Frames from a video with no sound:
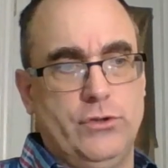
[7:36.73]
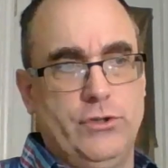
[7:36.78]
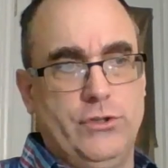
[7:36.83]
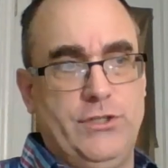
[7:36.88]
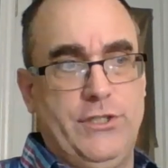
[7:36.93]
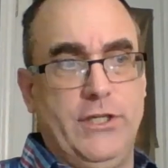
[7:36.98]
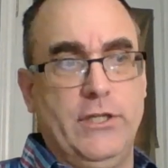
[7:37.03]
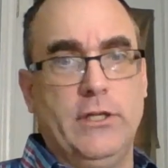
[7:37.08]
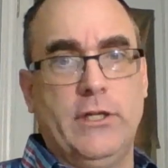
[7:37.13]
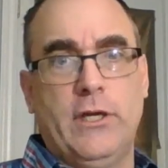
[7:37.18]

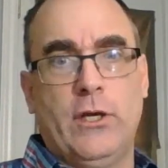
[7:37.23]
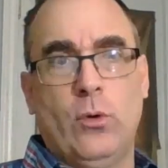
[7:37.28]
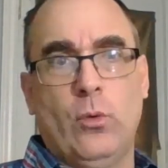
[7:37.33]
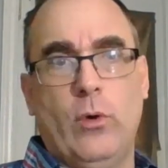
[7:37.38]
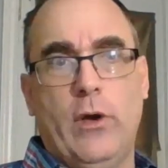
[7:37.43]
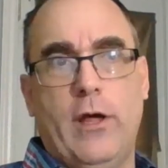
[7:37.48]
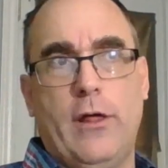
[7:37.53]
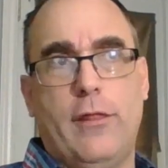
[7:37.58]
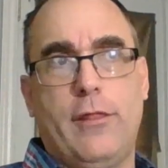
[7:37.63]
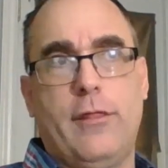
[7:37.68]
dealing
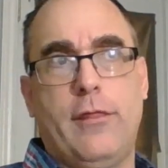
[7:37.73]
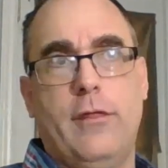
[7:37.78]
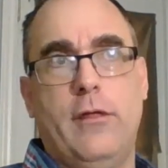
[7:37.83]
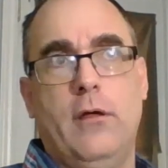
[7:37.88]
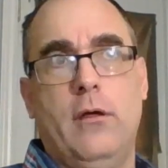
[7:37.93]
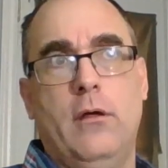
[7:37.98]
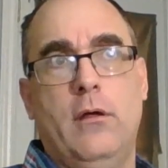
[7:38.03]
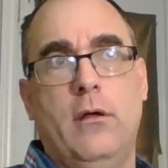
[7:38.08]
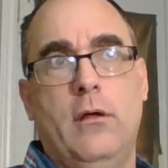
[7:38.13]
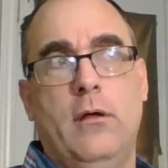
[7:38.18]
with
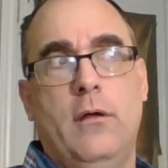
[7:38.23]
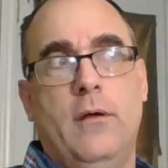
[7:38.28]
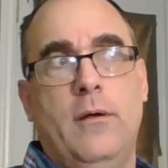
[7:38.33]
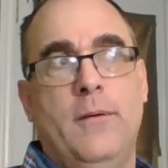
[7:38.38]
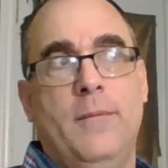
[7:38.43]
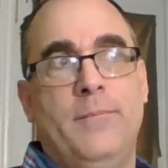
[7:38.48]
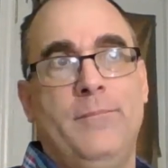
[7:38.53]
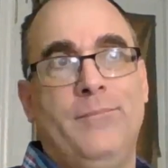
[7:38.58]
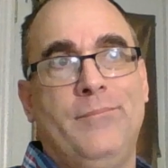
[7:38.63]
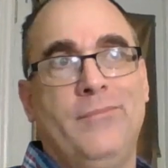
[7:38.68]

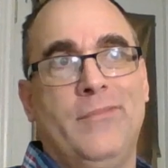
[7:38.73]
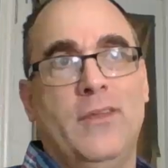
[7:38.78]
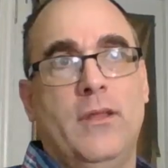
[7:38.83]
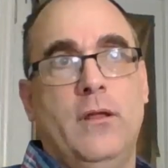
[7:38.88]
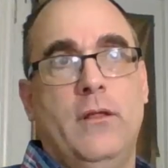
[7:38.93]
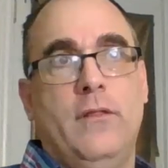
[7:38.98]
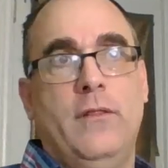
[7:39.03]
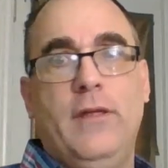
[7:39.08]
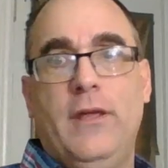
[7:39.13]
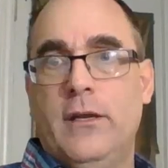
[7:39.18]

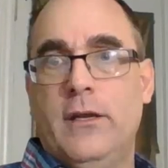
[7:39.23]
the